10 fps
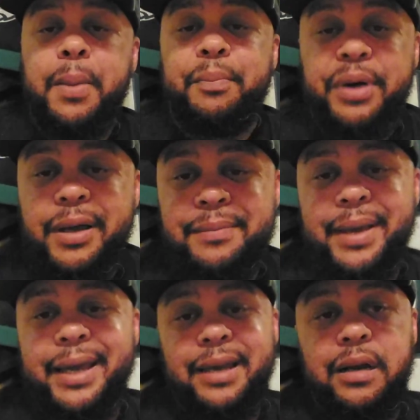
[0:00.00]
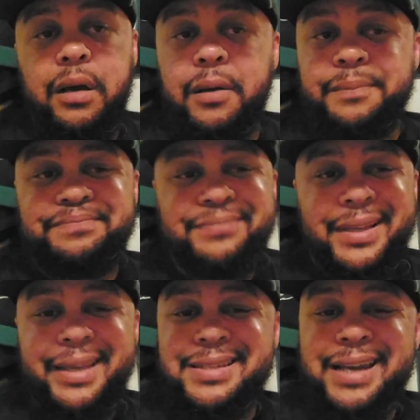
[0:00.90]
But, man,
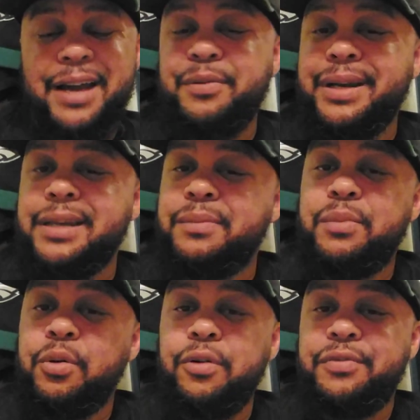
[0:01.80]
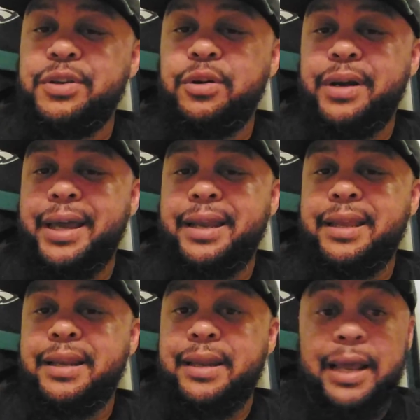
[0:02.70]
it's not really the move, you know, that,
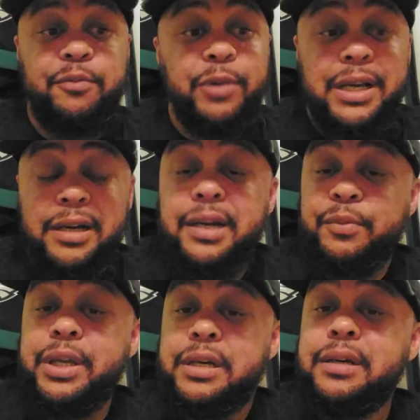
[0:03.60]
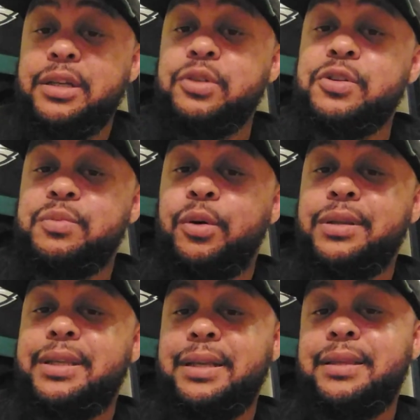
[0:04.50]
like, we could use more
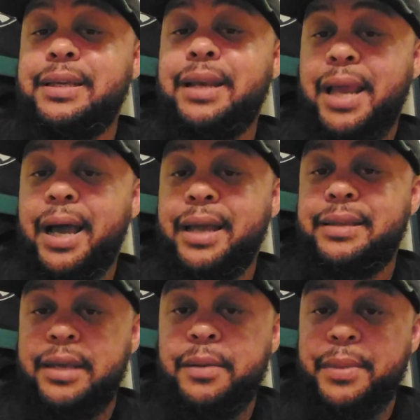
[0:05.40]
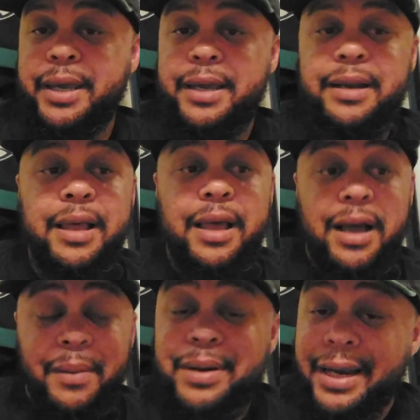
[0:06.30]
D-line depth. And
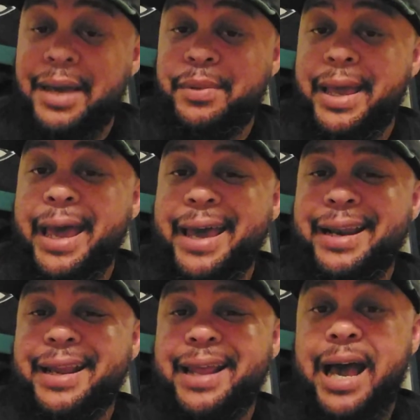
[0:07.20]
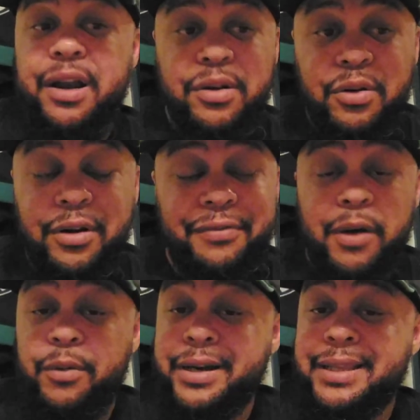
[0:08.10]
I'm glad we added that. I don't know if
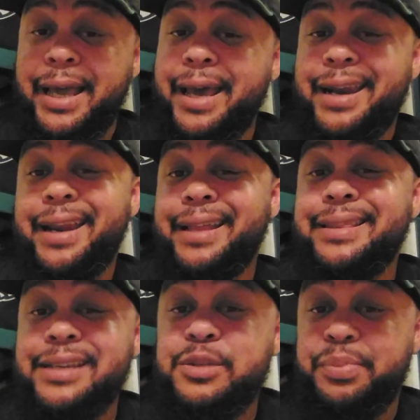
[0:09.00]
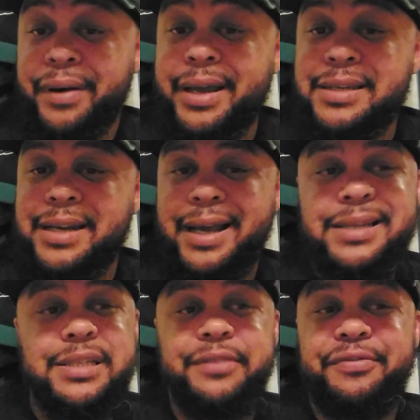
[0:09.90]
I wanted to add it at this price, like I
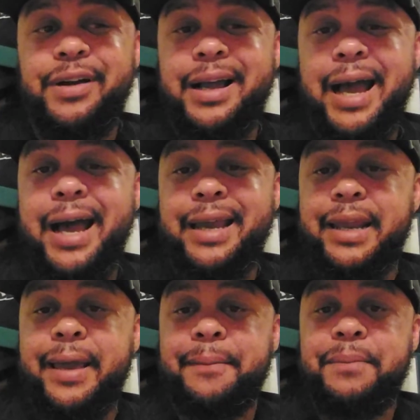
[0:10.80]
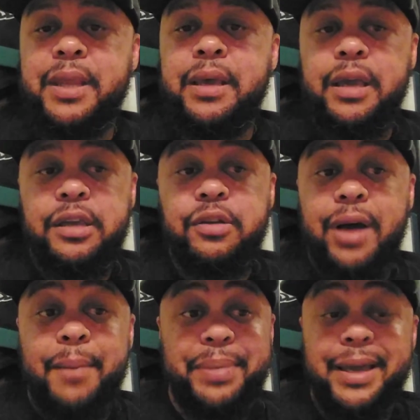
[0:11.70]
said, for a guy that, you know,
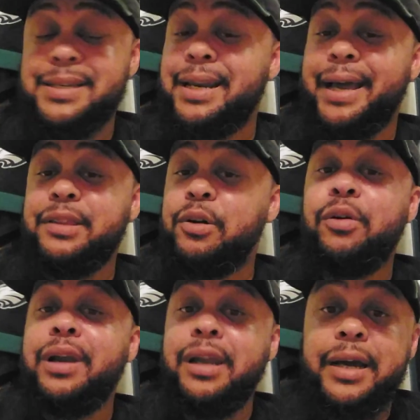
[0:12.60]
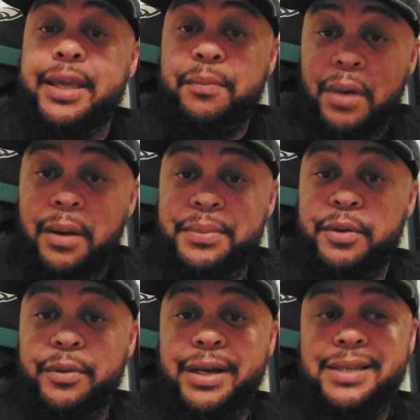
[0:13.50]
I basically had to go look him up
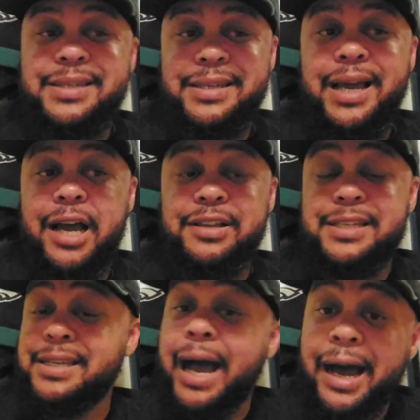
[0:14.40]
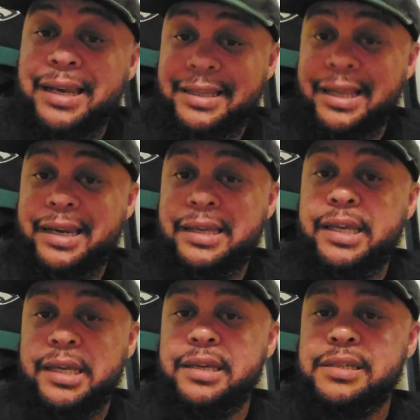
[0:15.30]
to really see how solid that
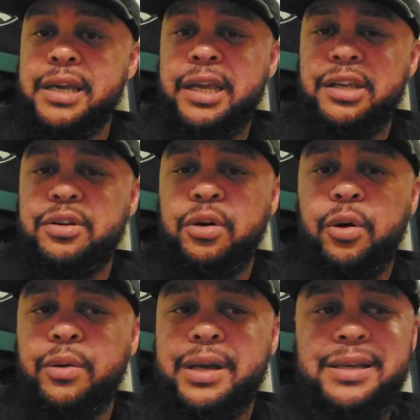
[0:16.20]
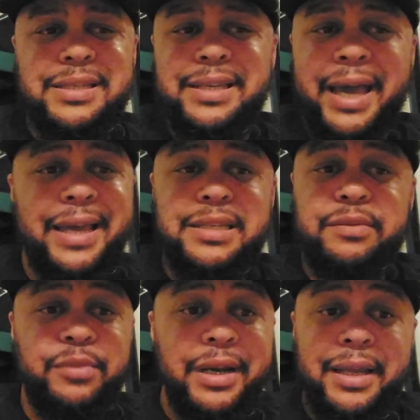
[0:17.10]
he is, you know, because he
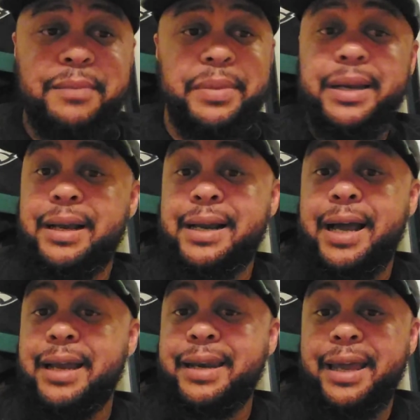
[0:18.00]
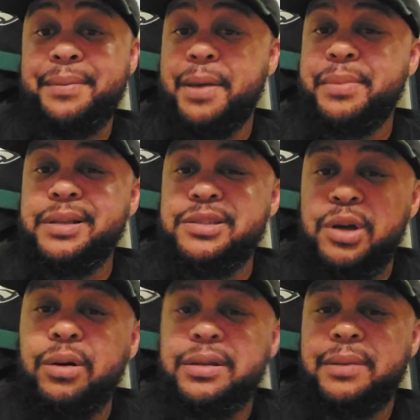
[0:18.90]
hasn't really been a name that's been
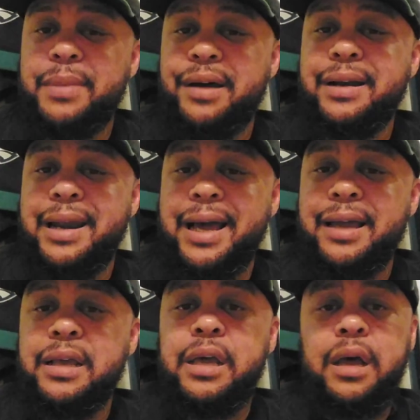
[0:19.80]
talked about a lot.